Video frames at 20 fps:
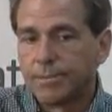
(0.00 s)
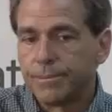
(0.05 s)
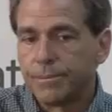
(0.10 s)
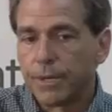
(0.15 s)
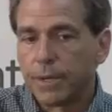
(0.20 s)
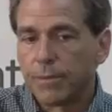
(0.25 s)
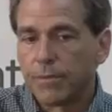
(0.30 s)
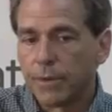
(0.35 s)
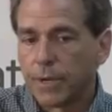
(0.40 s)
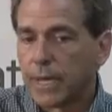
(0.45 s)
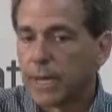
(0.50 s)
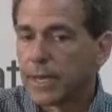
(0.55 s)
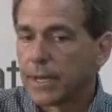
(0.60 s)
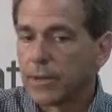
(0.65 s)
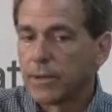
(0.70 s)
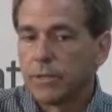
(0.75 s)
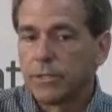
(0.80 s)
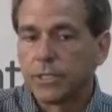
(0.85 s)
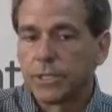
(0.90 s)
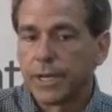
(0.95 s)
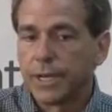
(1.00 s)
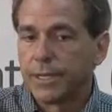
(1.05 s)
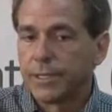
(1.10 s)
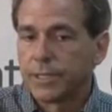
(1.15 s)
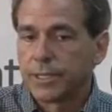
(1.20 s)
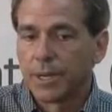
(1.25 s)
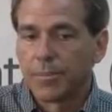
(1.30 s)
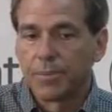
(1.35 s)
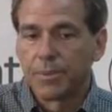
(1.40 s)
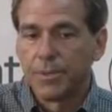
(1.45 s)
But if you got a good
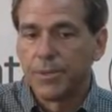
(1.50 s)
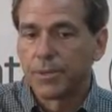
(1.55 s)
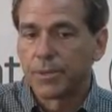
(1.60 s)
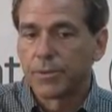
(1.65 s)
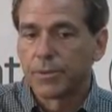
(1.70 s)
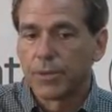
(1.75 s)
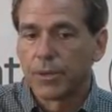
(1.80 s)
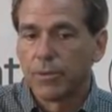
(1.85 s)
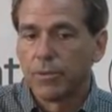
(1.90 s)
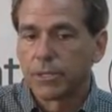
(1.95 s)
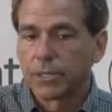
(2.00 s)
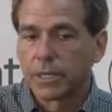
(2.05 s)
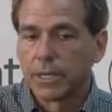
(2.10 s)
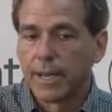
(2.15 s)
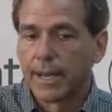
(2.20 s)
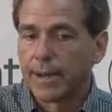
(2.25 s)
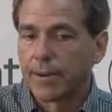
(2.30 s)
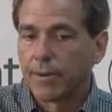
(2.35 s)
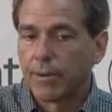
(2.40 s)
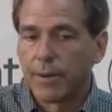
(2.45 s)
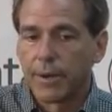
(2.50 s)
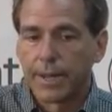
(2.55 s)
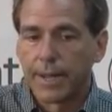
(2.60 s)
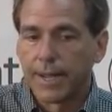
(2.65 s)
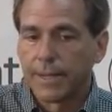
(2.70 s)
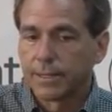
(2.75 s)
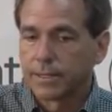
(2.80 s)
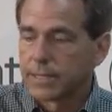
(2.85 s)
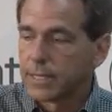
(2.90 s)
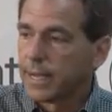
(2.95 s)
changeup and you can throw a slider on the
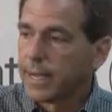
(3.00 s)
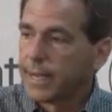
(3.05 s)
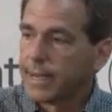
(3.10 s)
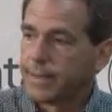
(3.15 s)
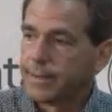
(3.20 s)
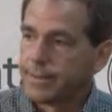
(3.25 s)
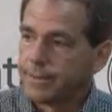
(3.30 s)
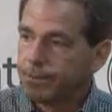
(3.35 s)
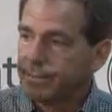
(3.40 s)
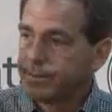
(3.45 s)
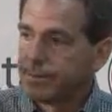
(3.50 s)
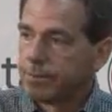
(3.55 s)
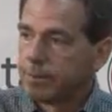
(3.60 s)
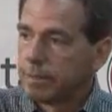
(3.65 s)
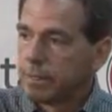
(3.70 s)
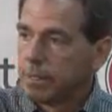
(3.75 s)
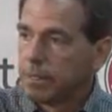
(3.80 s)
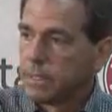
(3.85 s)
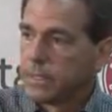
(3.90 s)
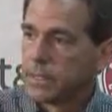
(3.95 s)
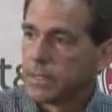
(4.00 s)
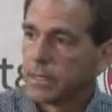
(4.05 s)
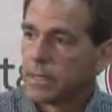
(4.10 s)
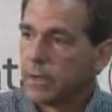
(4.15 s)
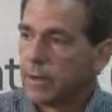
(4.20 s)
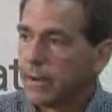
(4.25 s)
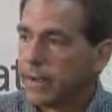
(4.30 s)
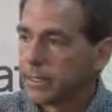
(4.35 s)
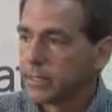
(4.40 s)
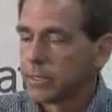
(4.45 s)
outside, and, you
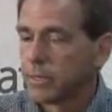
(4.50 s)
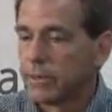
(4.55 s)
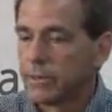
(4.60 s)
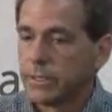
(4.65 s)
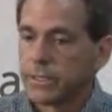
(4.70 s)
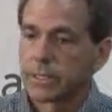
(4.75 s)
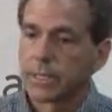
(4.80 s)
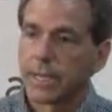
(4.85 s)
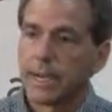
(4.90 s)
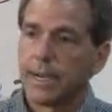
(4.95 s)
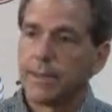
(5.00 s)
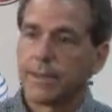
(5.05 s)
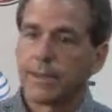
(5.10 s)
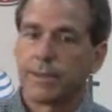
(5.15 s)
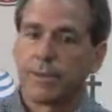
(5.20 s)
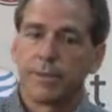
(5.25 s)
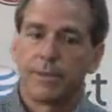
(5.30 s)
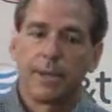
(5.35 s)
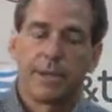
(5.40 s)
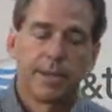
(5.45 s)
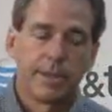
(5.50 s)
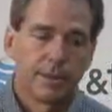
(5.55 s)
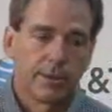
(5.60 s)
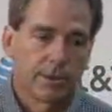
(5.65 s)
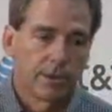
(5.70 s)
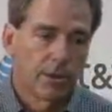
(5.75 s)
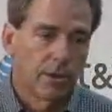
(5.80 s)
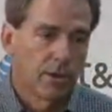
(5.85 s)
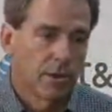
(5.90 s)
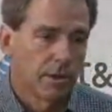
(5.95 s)
know, I saw this guy the other day, they're
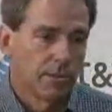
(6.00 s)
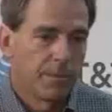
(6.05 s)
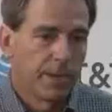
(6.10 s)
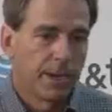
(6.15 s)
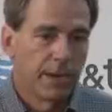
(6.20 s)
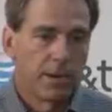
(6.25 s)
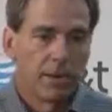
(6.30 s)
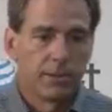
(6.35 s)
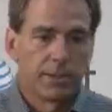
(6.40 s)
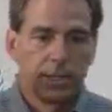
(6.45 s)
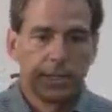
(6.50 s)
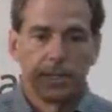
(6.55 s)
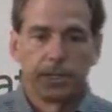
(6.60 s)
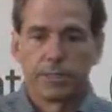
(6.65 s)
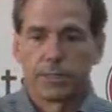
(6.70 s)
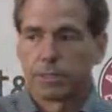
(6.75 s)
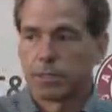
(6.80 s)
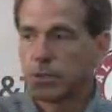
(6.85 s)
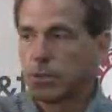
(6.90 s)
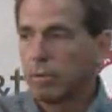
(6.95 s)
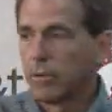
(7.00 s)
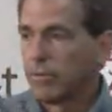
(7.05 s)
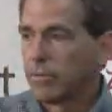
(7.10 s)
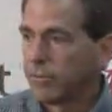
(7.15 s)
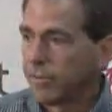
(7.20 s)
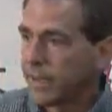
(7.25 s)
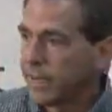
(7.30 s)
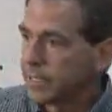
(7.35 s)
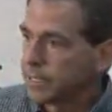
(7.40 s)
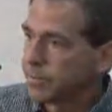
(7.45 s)
talking about all he does is throw
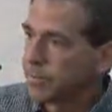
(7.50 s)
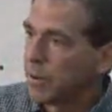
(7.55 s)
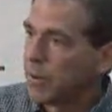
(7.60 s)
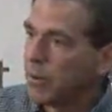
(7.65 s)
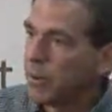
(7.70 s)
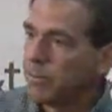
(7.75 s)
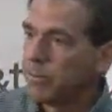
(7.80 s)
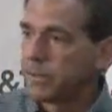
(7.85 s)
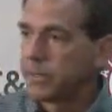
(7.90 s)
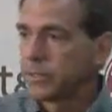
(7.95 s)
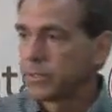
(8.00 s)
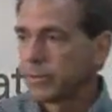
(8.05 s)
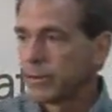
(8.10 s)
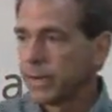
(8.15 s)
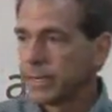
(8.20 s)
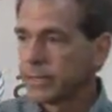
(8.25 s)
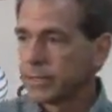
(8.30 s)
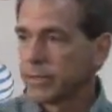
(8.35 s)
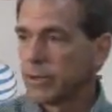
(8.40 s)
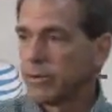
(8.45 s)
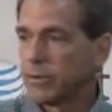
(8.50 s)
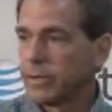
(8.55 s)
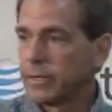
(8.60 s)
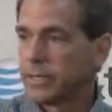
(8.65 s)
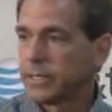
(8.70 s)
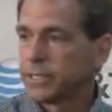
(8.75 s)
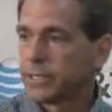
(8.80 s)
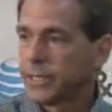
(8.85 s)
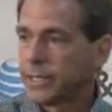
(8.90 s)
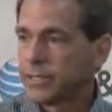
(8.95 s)
a fastball up in the strike zone and
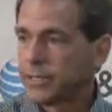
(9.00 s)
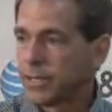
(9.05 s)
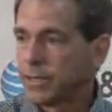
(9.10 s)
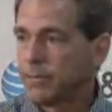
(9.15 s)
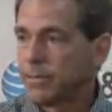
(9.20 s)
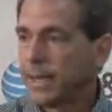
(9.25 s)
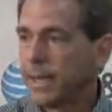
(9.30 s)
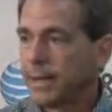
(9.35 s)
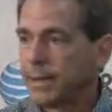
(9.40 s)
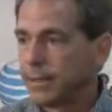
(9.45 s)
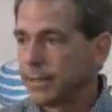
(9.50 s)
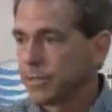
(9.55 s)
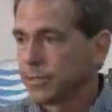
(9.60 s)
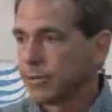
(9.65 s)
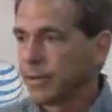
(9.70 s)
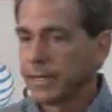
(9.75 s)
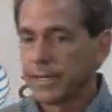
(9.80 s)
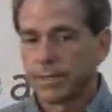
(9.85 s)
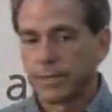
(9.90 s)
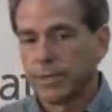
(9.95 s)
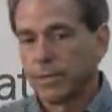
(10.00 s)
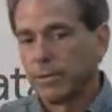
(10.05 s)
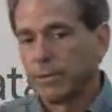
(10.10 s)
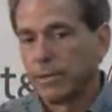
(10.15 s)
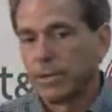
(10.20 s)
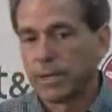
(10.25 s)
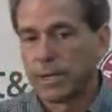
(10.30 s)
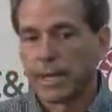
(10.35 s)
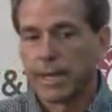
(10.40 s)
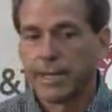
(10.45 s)
a changeup down in the strike zone,
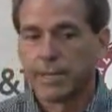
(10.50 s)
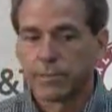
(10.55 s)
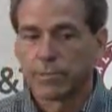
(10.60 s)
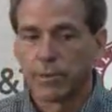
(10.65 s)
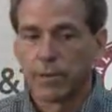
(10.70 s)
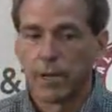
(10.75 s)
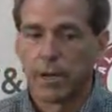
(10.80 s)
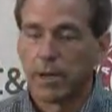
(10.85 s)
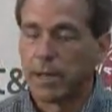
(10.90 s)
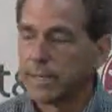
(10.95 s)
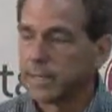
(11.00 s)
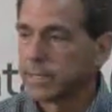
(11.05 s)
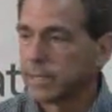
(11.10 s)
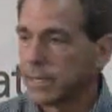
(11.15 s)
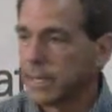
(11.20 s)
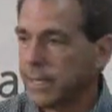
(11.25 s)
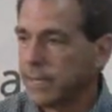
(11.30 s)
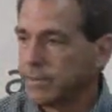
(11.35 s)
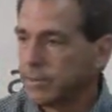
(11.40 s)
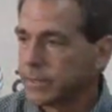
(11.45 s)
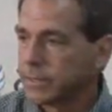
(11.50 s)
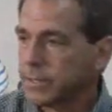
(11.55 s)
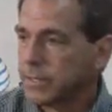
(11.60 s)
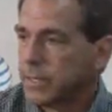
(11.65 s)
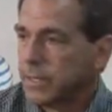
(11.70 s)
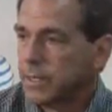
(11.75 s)
and the guy's winning lots of games.